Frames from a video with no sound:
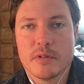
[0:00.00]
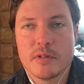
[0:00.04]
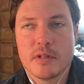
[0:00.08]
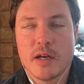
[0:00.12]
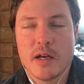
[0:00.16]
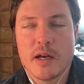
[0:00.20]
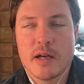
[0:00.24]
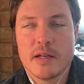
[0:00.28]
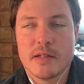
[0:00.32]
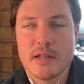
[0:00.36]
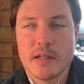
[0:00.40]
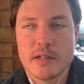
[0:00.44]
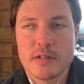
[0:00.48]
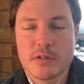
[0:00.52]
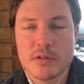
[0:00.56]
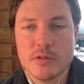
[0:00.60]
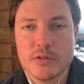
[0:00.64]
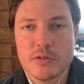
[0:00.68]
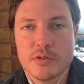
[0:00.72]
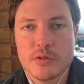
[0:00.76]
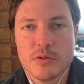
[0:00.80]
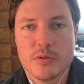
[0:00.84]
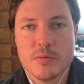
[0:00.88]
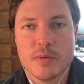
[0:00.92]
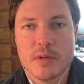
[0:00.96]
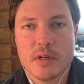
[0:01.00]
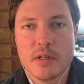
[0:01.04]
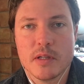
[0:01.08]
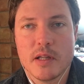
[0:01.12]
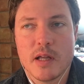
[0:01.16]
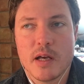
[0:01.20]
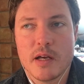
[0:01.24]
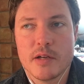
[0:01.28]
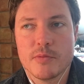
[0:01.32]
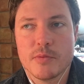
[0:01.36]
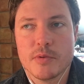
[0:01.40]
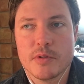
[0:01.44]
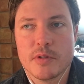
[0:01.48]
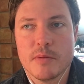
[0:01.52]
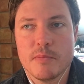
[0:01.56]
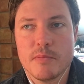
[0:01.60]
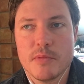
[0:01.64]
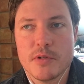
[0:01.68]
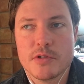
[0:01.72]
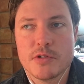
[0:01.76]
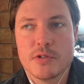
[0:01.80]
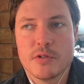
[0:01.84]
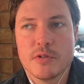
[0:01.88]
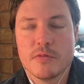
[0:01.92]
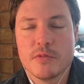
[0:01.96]
not identical to, but aligned with the
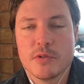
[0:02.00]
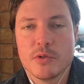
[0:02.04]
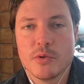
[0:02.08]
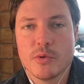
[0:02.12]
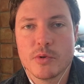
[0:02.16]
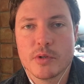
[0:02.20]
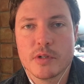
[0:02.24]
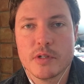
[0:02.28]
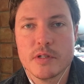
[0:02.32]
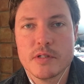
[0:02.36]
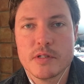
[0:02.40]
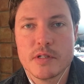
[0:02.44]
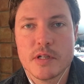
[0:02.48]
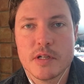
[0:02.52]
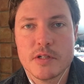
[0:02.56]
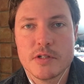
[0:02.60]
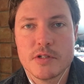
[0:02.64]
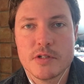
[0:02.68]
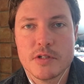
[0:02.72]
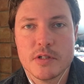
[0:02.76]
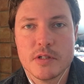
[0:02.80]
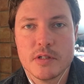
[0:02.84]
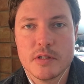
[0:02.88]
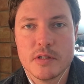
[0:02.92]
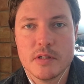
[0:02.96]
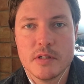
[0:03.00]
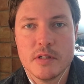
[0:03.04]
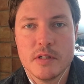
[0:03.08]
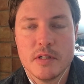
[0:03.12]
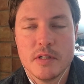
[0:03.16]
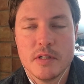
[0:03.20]
mission of the organization